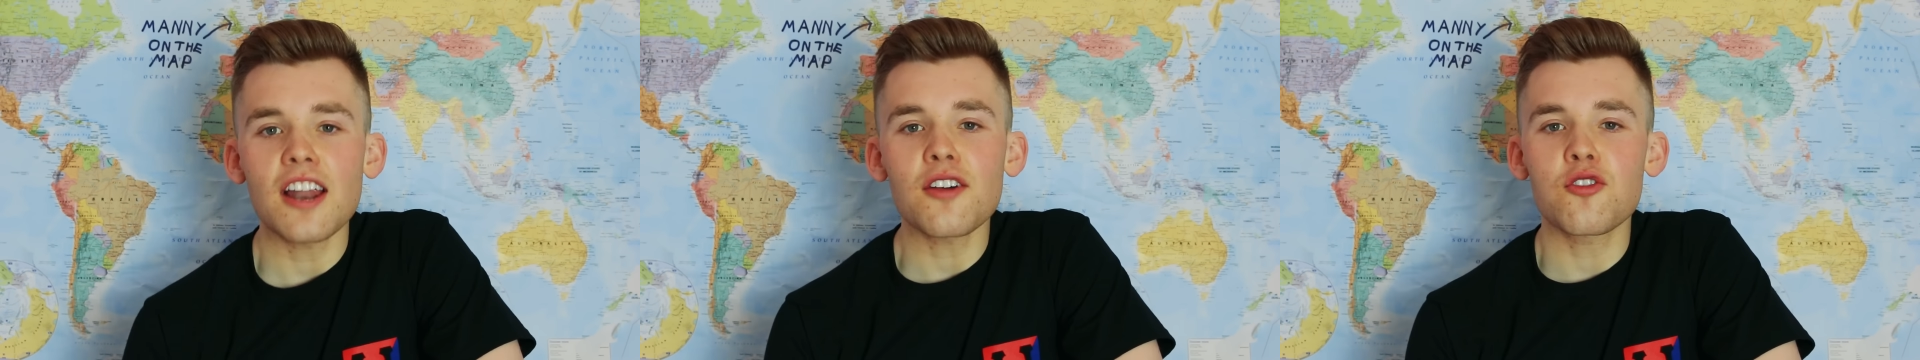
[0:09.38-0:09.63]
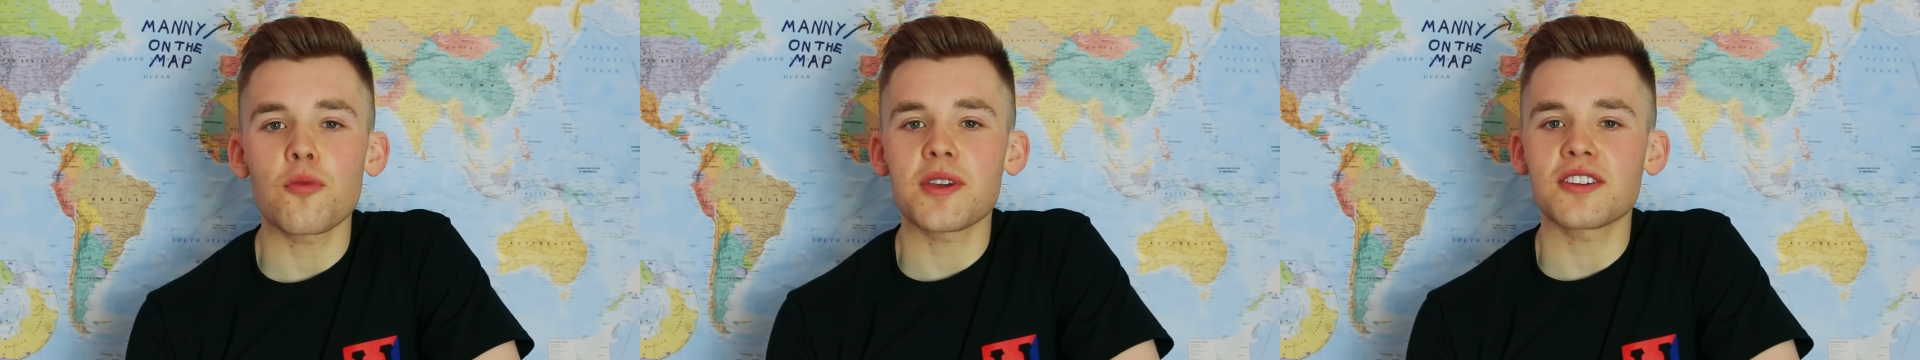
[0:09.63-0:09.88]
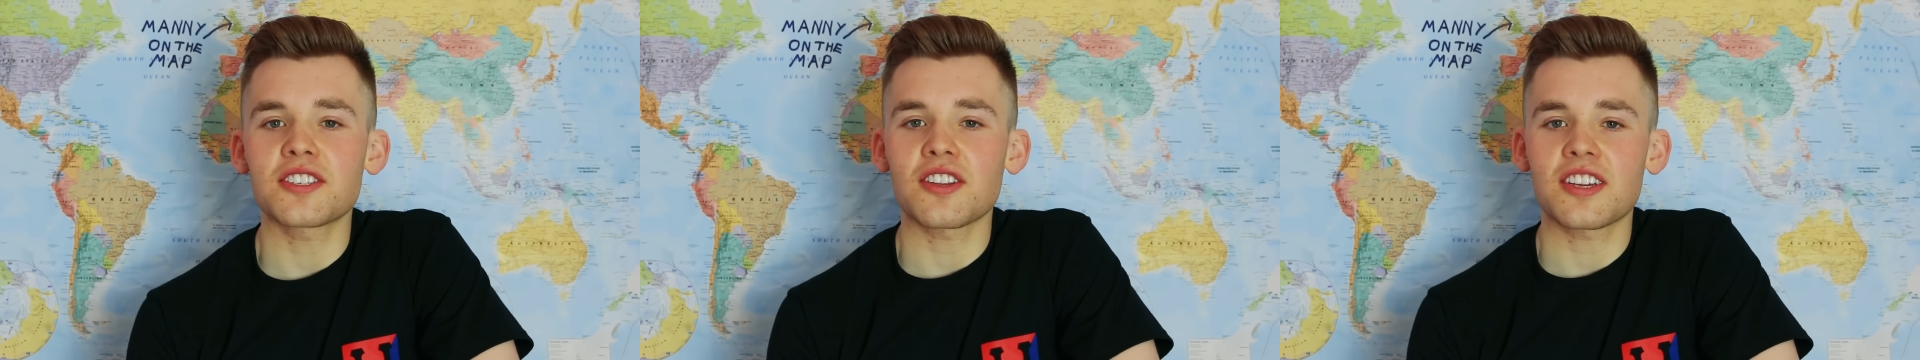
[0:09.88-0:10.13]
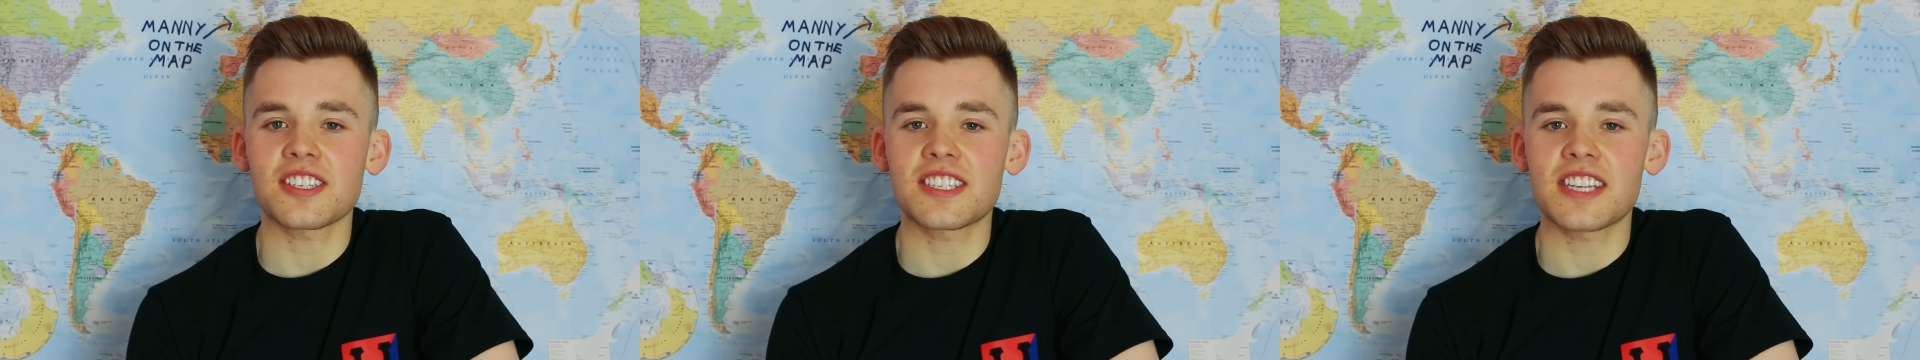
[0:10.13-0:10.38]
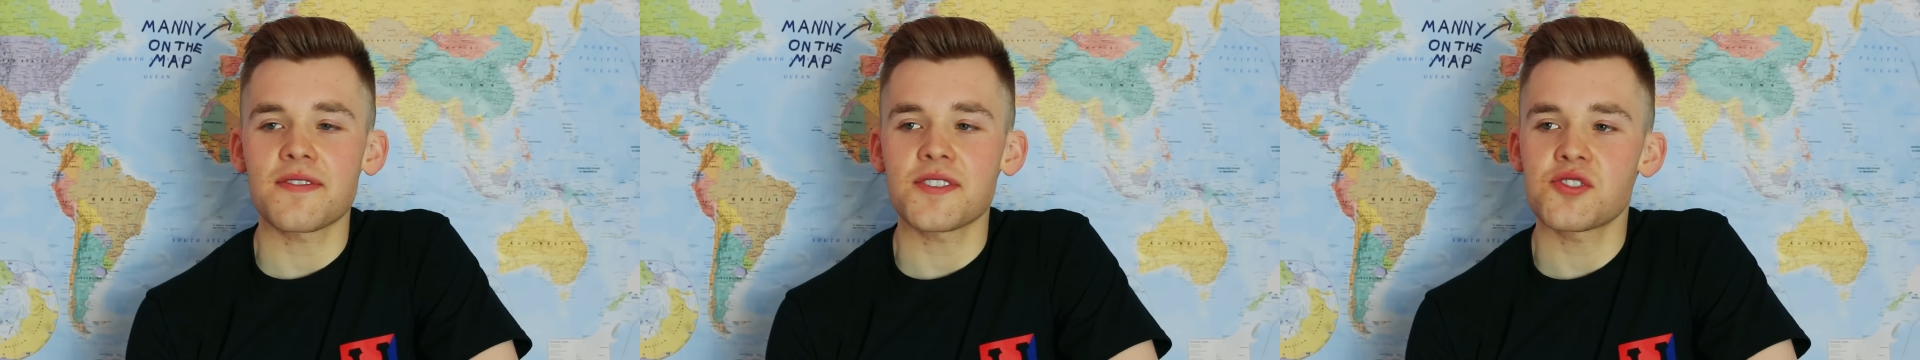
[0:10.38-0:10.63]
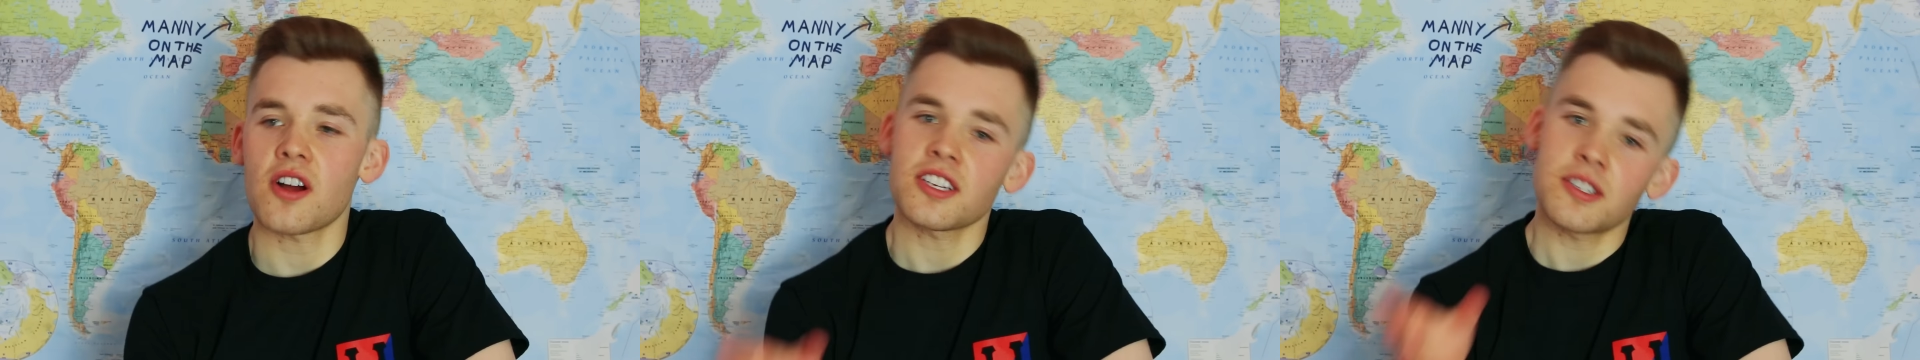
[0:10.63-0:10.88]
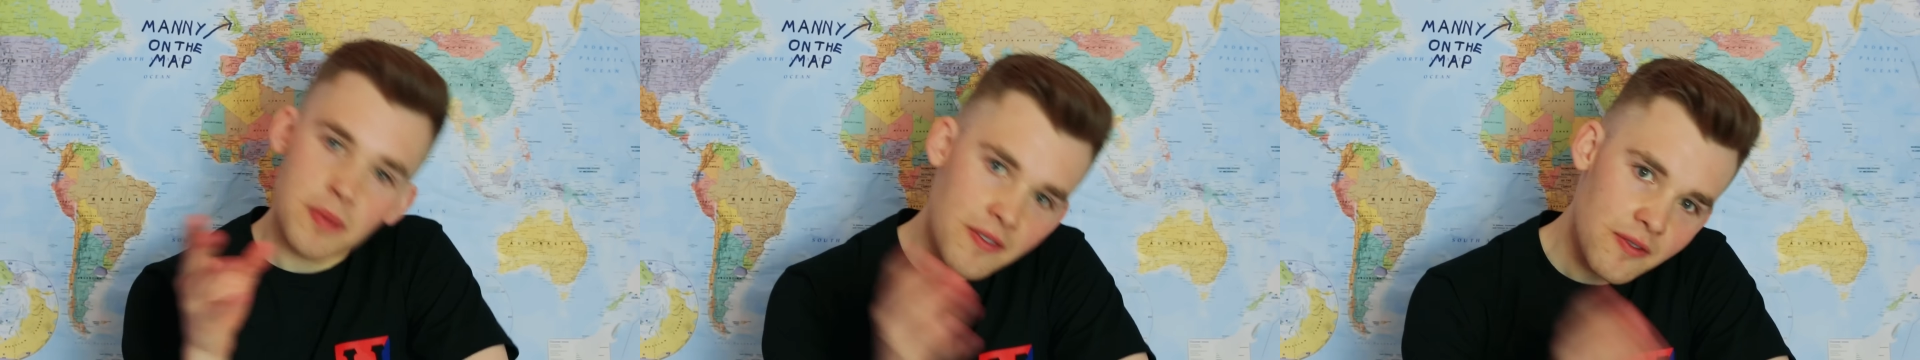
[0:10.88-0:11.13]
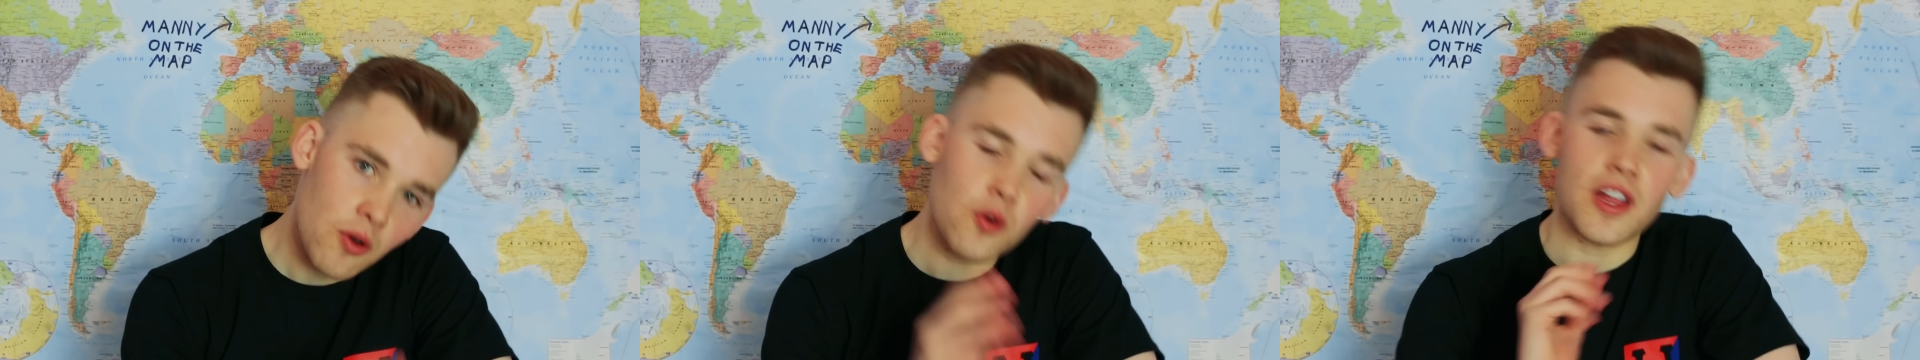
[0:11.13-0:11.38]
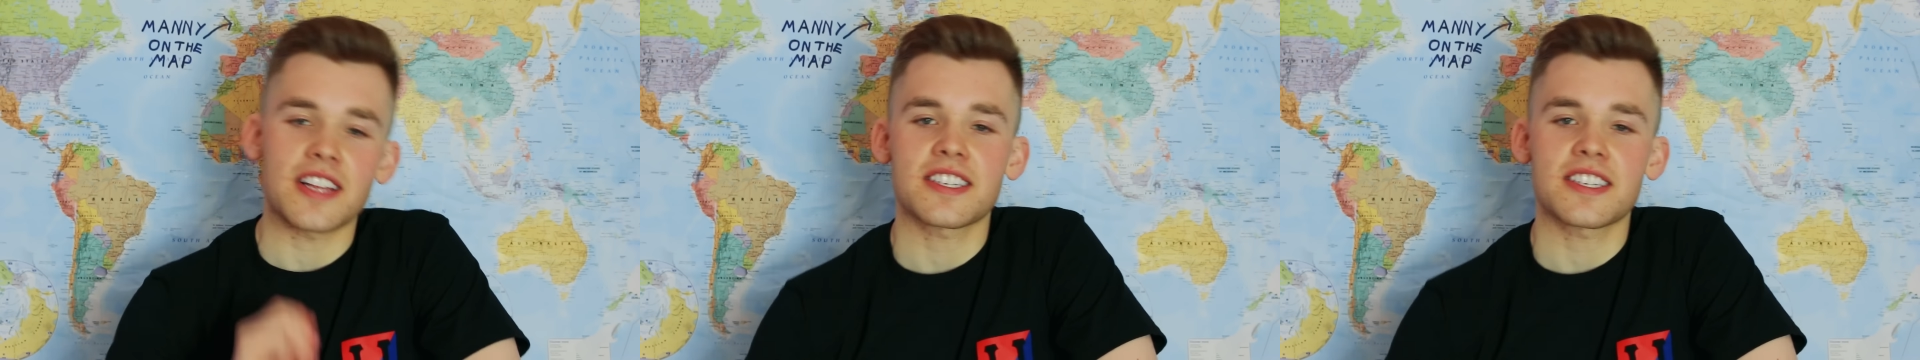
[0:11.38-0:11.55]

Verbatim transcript: And I thought it'd be good to look at Stephen Tries before that